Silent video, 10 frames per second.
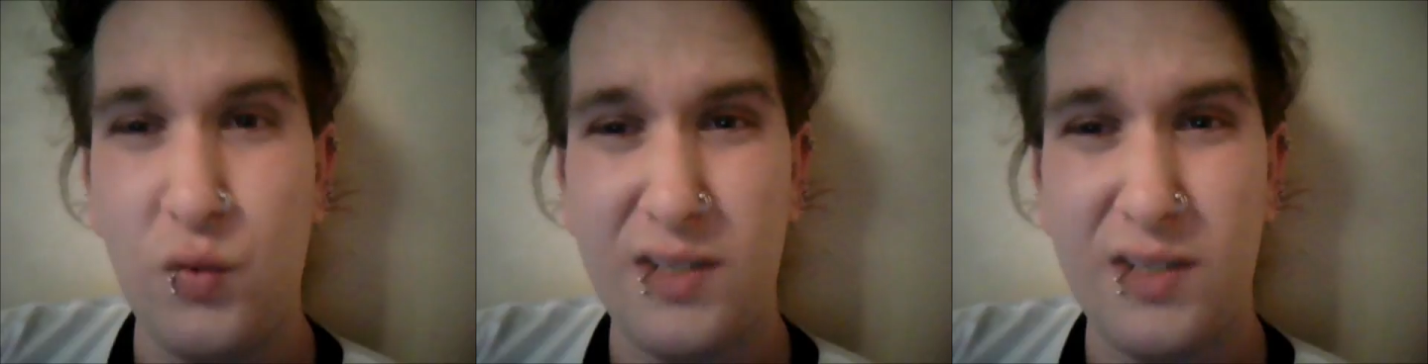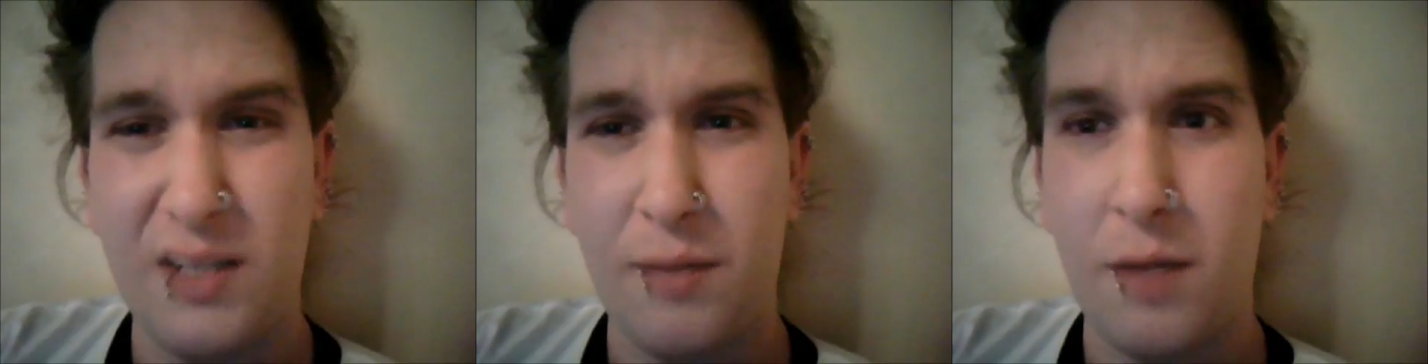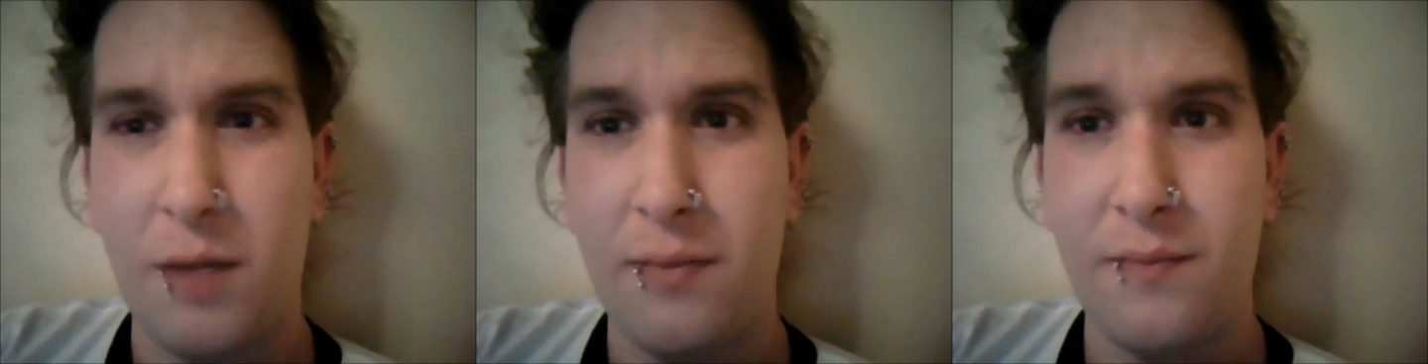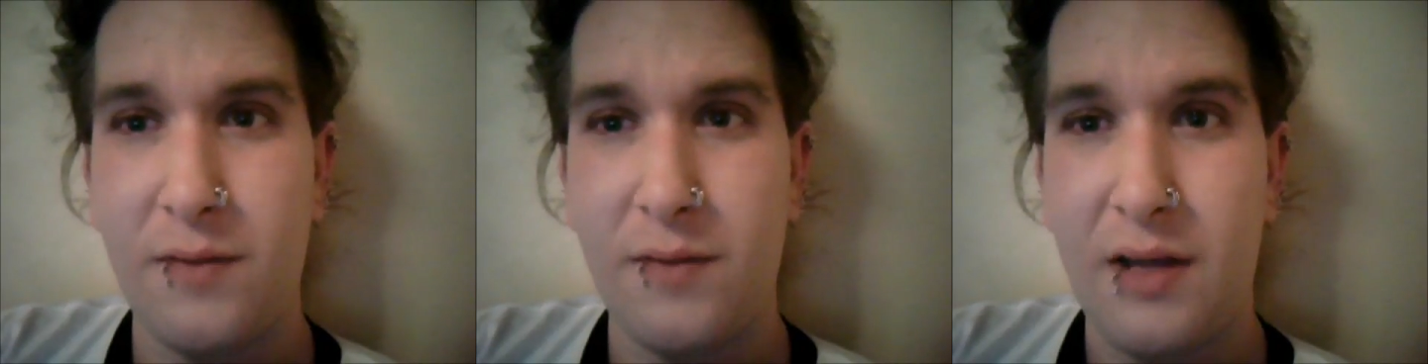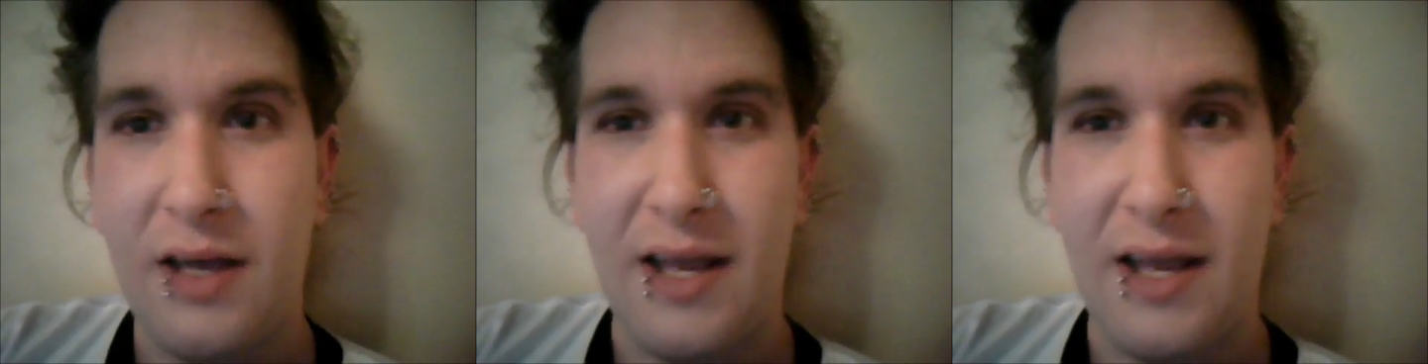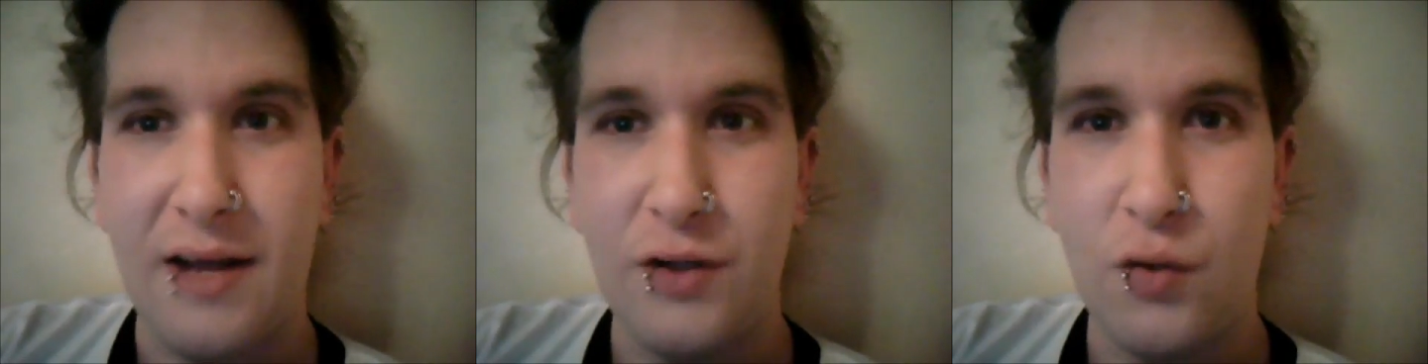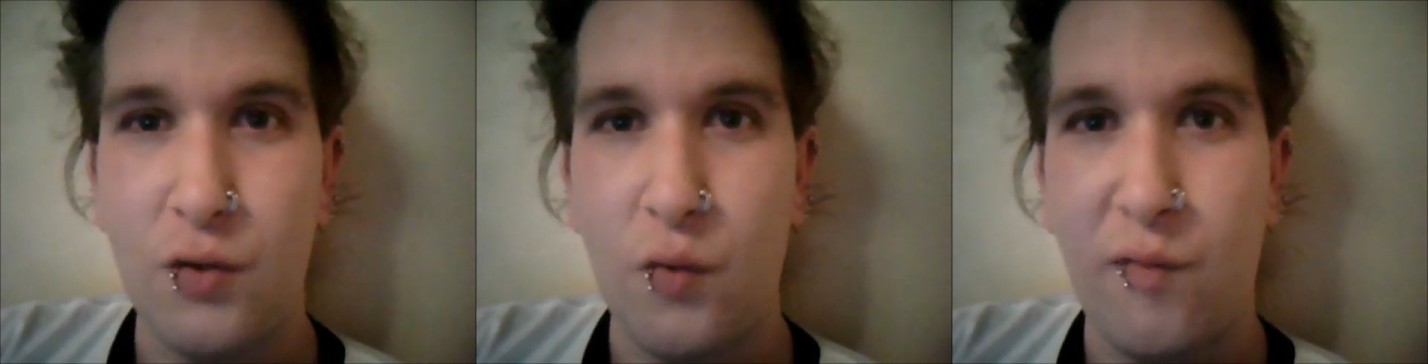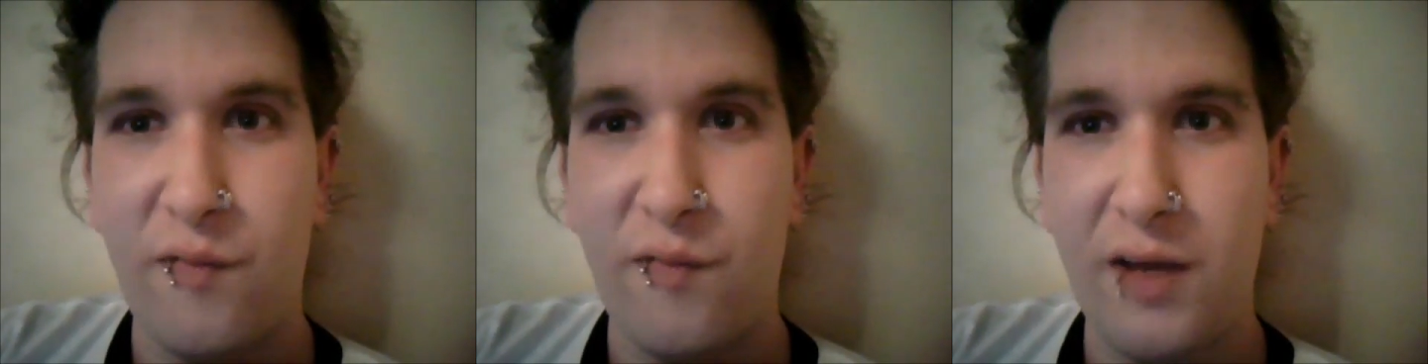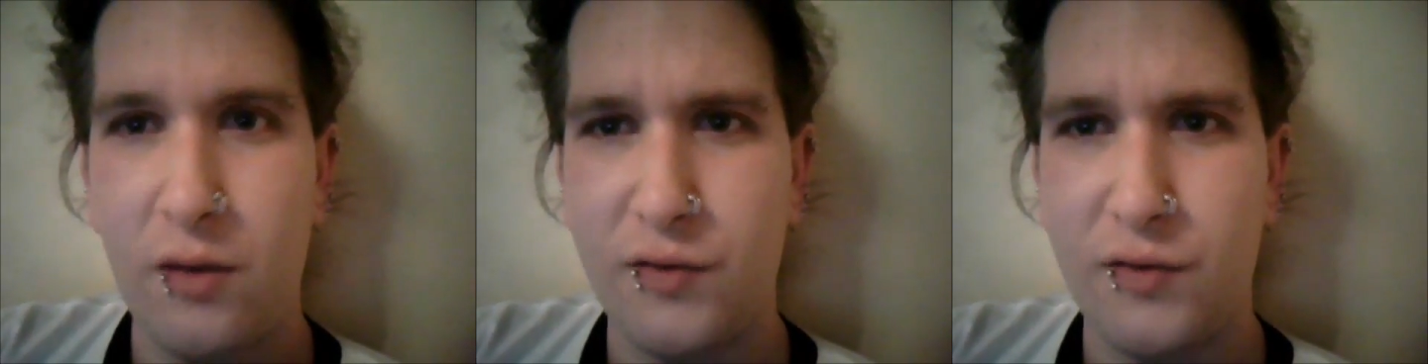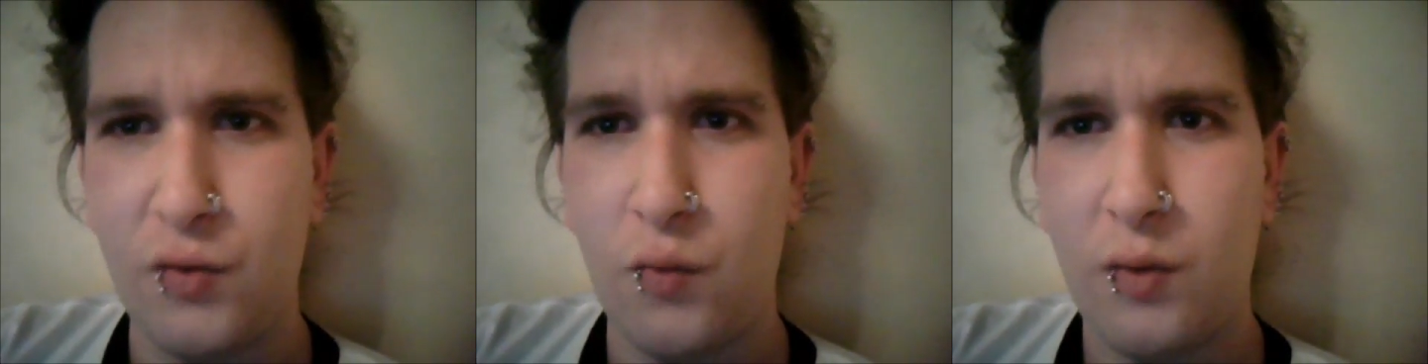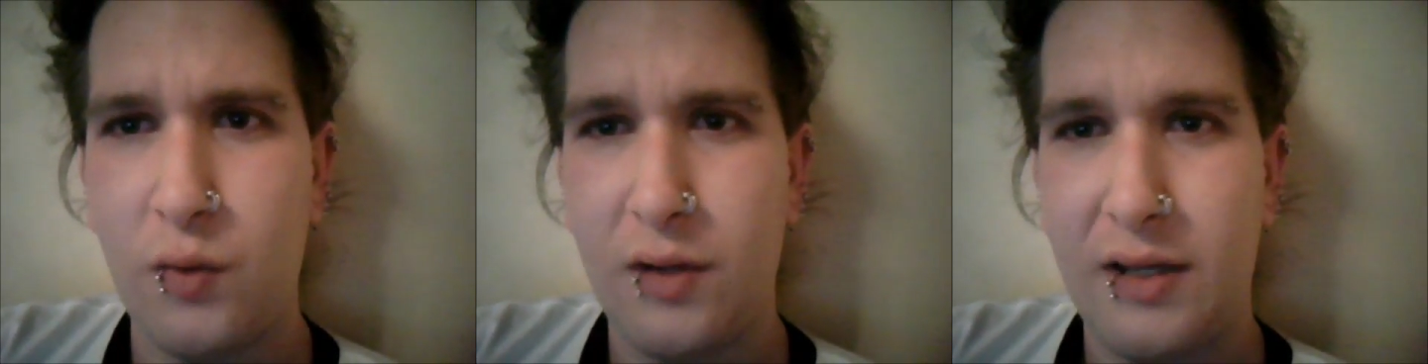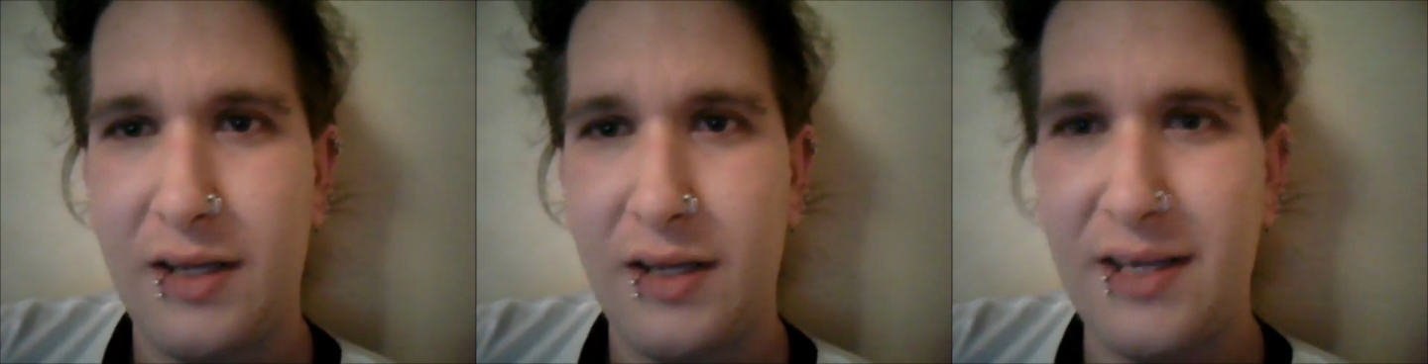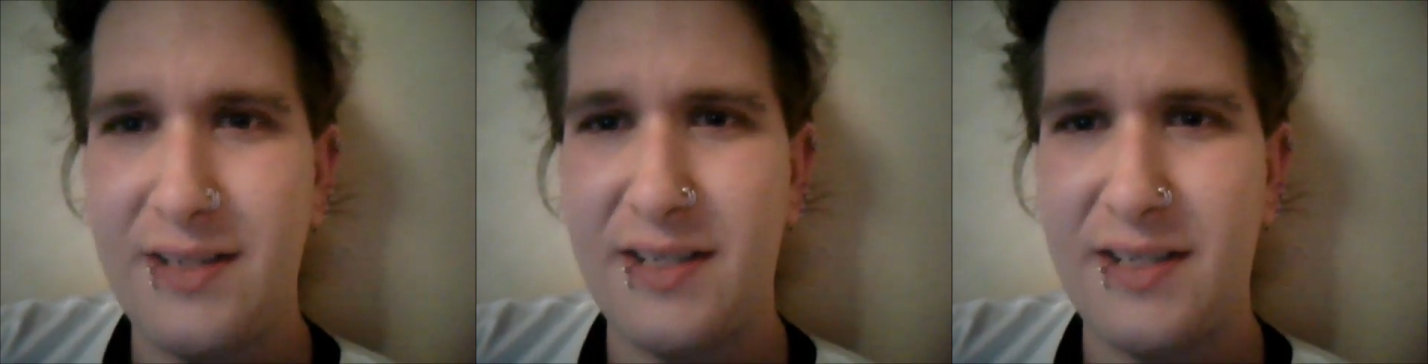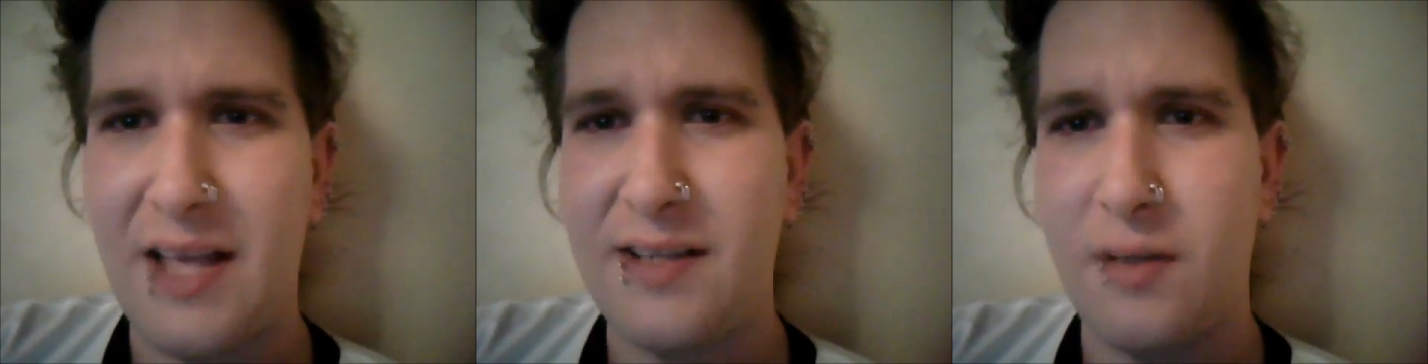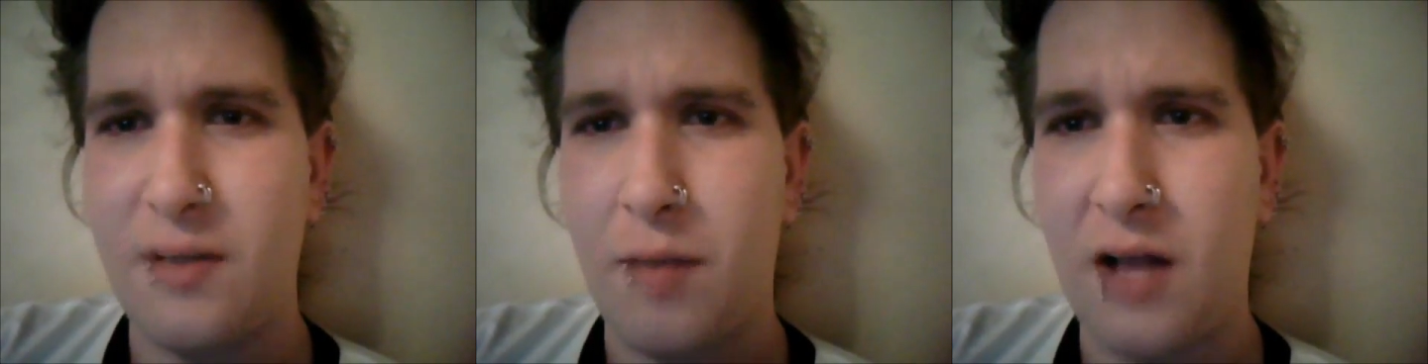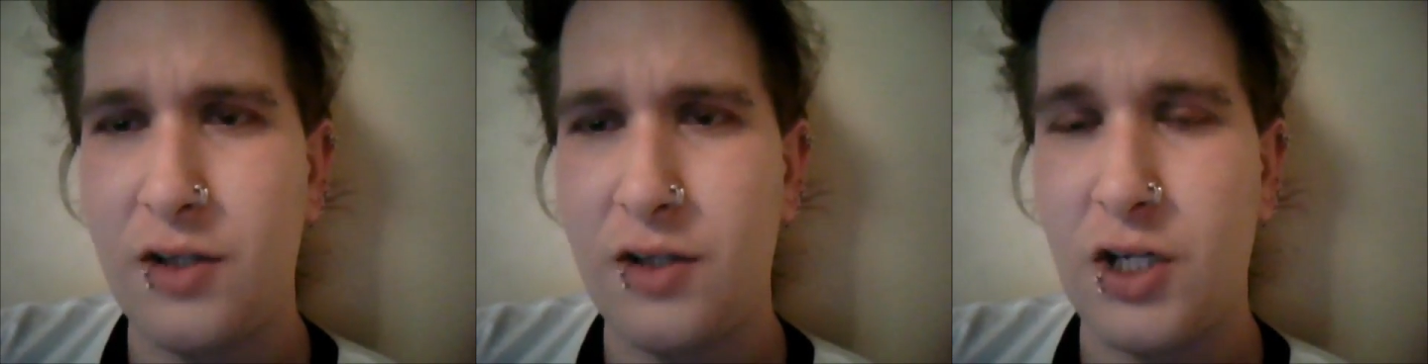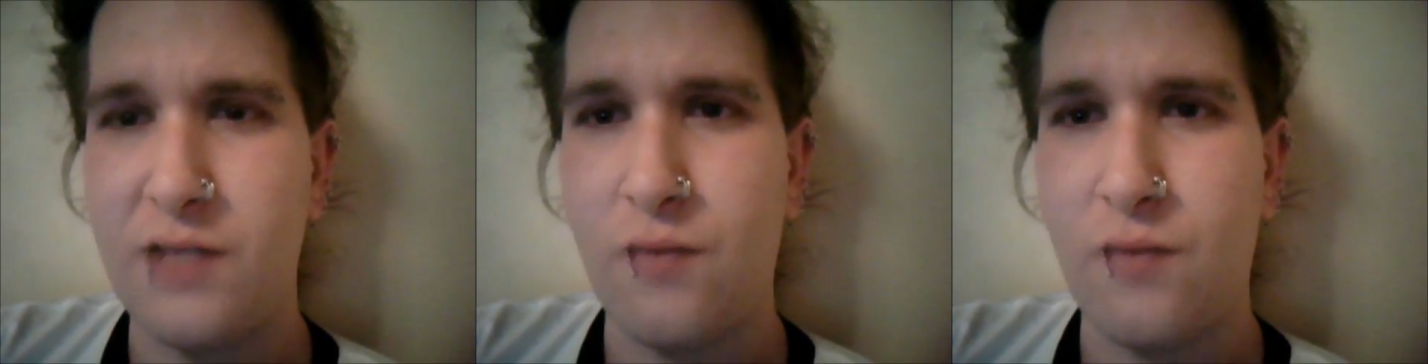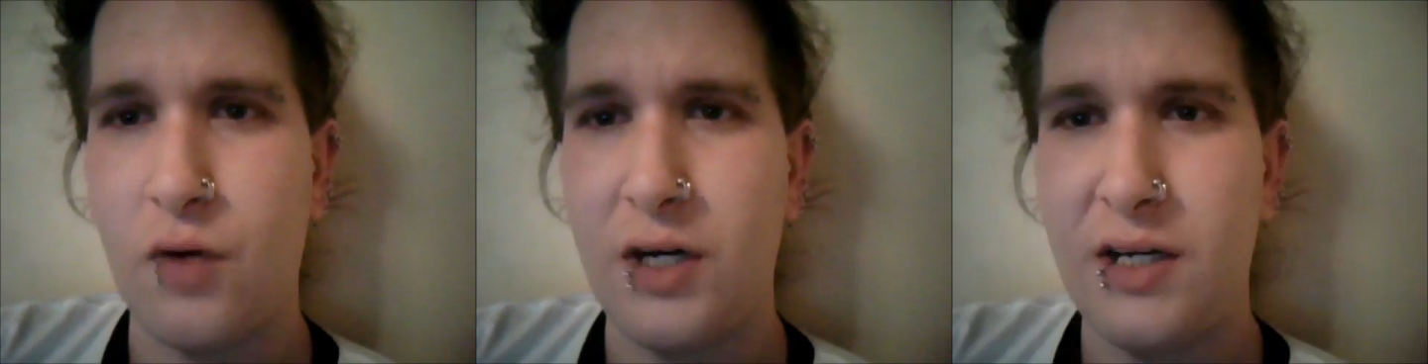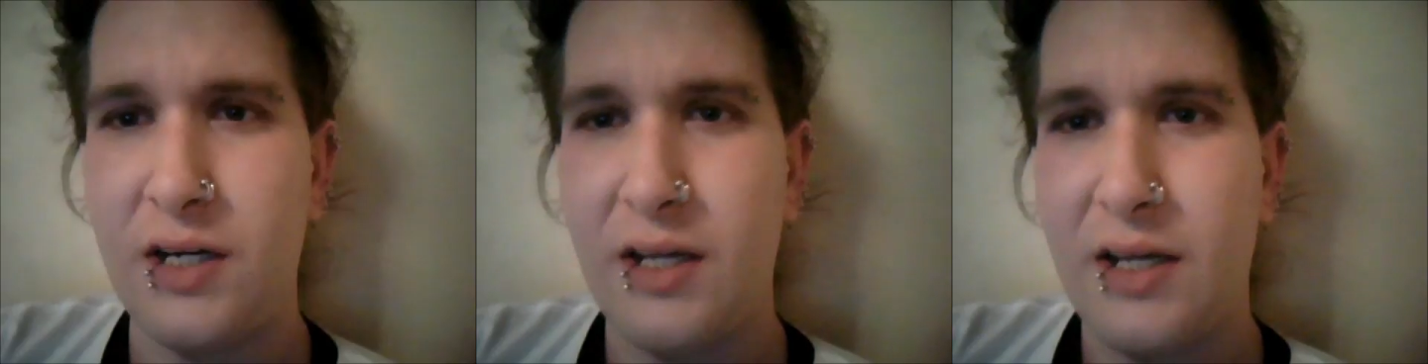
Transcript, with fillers: do slip up and you fail to kiss his ass and apologize for it,